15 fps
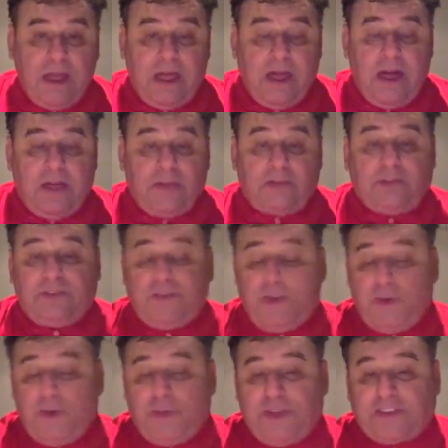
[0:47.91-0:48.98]
There's a few
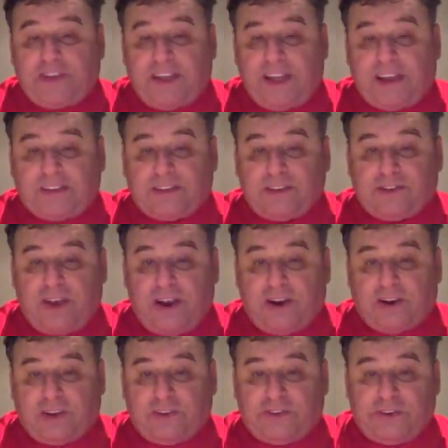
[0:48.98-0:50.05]
things I'd like to share
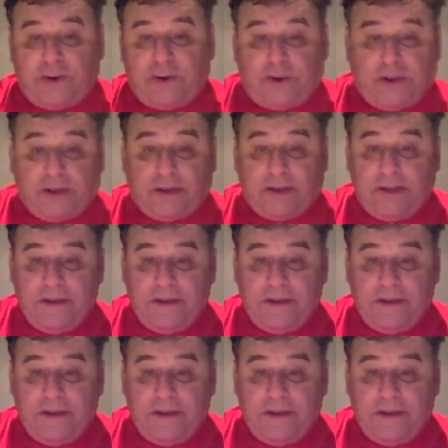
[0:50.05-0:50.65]
concerning